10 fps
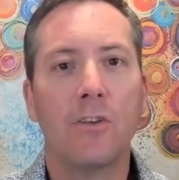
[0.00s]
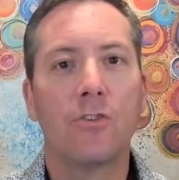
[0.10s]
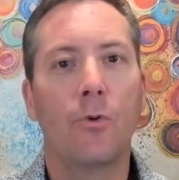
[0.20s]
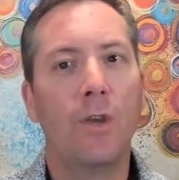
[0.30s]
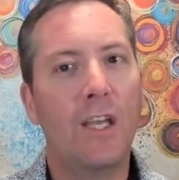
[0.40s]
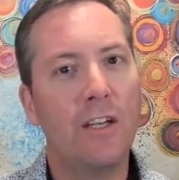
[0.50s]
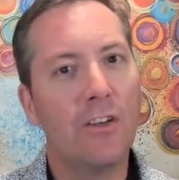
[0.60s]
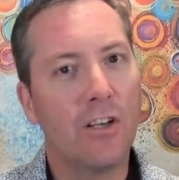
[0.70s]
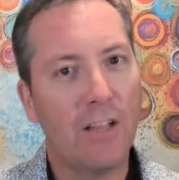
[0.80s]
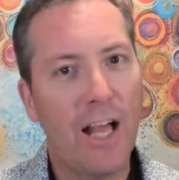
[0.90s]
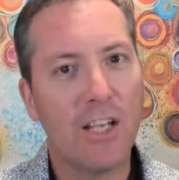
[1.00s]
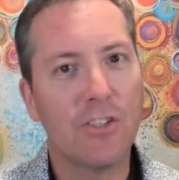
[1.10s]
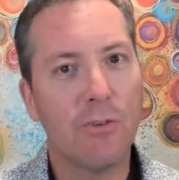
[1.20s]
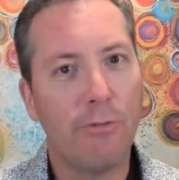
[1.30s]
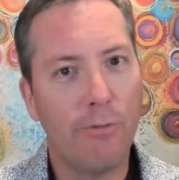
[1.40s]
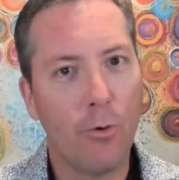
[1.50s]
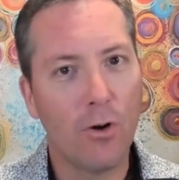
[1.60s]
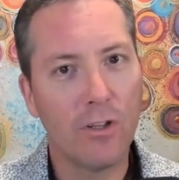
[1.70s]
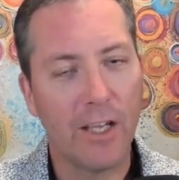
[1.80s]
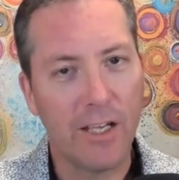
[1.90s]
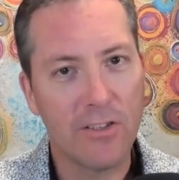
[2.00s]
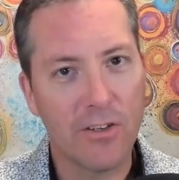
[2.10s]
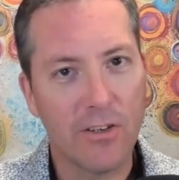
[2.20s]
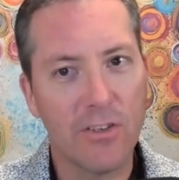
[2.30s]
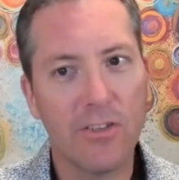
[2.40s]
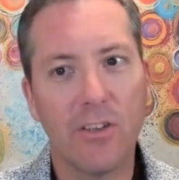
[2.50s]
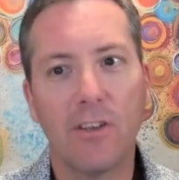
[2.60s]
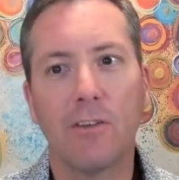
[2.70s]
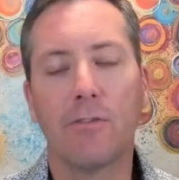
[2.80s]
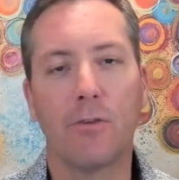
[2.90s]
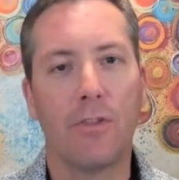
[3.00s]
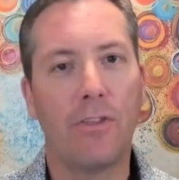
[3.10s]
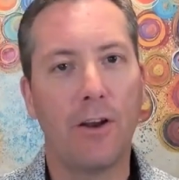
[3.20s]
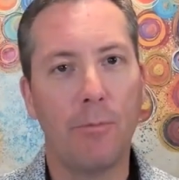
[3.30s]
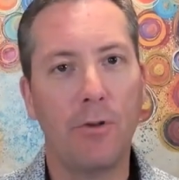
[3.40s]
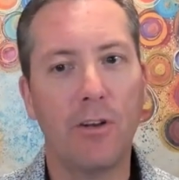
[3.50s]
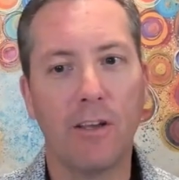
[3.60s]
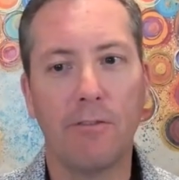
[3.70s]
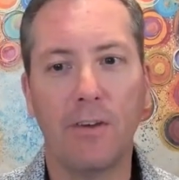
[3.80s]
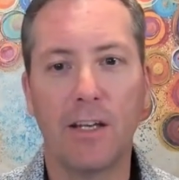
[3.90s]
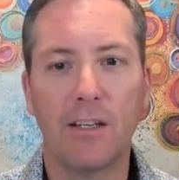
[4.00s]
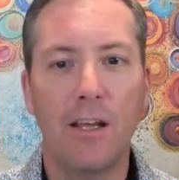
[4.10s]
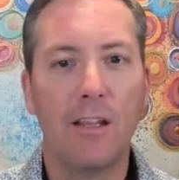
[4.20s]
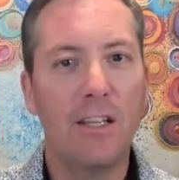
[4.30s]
So we get into class 4 lasers for therapeutic effect.